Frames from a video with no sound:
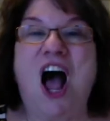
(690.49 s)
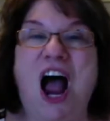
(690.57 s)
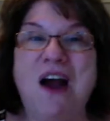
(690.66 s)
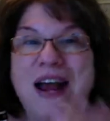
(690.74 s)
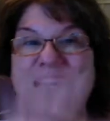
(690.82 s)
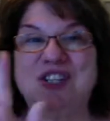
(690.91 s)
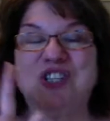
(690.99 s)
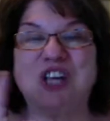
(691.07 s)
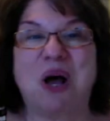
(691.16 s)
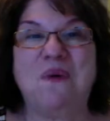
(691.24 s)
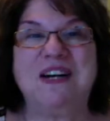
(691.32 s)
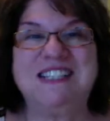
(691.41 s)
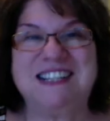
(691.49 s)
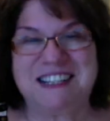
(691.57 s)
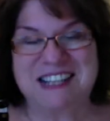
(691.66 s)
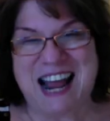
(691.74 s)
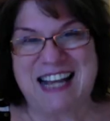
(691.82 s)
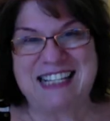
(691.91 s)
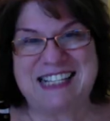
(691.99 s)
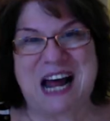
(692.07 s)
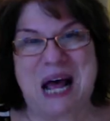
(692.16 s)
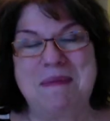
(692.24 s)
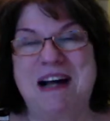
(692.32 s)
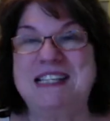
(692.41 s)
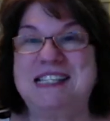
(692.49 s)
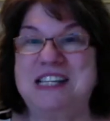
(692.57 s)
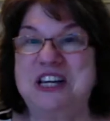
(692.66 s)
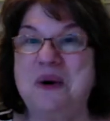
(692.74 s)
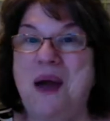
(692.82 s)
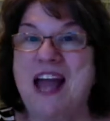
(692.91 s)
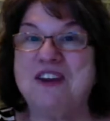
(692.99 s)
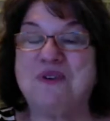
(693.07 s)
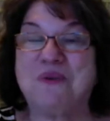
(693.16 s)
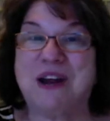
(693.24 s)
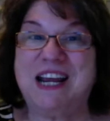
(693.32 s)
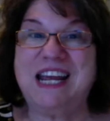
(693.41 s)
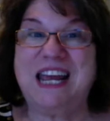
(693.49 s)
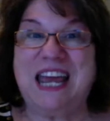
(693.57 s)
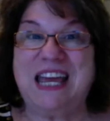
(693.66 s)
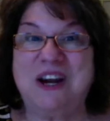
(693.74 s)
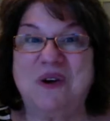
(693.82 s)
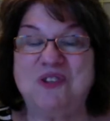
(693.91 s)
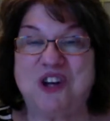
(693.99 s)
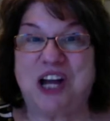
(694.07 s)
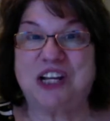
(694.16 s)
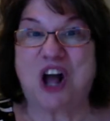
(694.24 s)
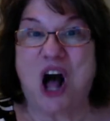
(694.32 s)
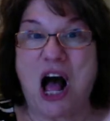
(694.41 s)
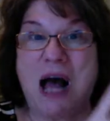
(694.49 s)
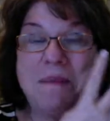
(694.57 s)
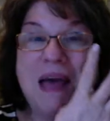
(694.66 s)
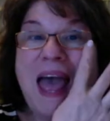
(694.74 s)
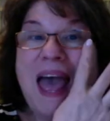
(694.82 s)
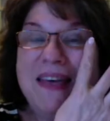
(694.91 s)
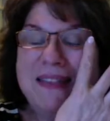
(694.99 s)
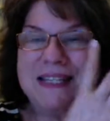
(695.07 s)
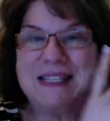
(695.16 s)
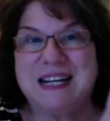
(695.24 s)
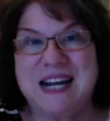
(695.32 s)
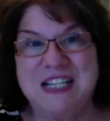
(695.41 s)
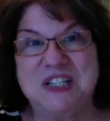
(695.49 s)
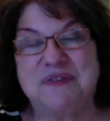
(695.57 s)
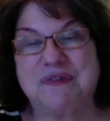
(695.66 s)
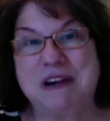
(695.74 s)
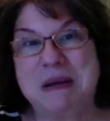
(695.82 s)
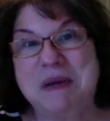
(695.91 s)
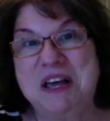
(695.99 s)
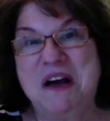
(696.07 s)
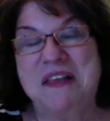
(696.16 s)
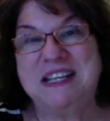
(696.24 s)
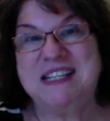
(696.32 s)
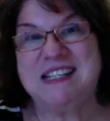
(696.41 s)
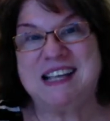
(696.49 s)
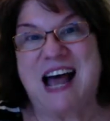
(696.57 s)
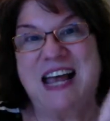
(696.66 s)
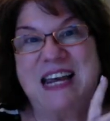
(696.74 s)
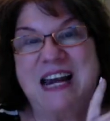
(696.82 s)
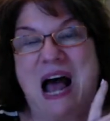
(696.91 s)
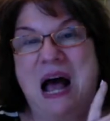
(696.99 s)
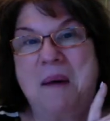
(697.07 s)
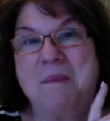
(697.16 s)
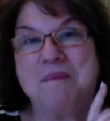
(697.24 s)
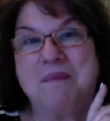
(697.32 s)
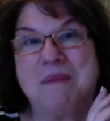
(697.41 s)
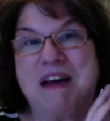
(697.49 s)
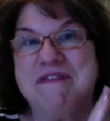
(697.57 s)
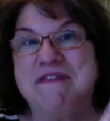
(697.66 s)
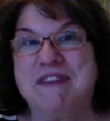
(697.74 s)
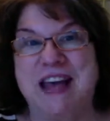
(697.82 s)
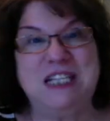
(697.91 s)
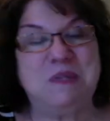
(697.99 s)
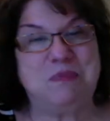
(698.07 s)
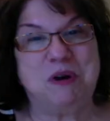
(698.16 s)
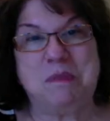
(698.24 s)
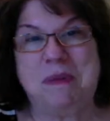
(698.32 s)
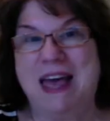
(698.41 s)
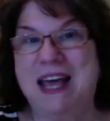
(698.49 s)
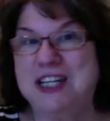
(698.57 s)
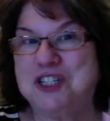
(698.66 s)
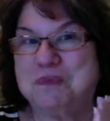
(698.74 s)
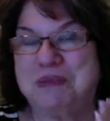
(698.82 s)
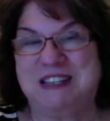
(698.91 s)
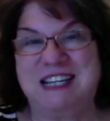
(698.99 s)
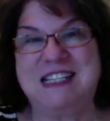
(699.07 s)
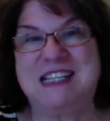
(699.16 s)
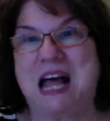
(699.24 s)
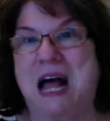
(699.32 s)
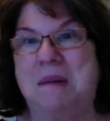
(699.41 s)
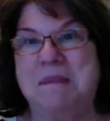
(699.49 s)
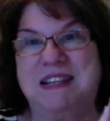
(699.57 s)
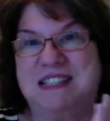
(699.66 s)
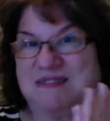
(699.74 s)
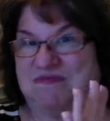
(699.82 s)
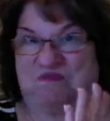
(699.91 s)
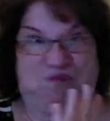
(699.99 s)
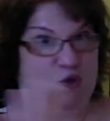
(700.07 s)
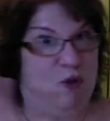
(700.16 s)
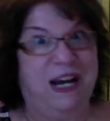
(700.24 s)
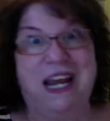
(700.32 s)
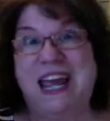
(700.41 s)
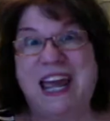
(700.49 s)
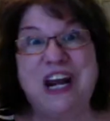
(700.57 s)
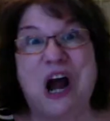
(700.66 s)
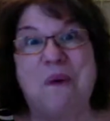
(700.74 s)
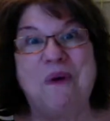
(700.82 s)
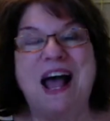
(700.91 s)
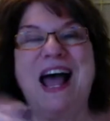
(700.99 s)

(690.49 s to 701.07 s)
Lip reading: All right, so until next time, I'll see you. And grannyketo.com, there's a nice freebie on the site. My Facebook page, please come. It's Granny Keto.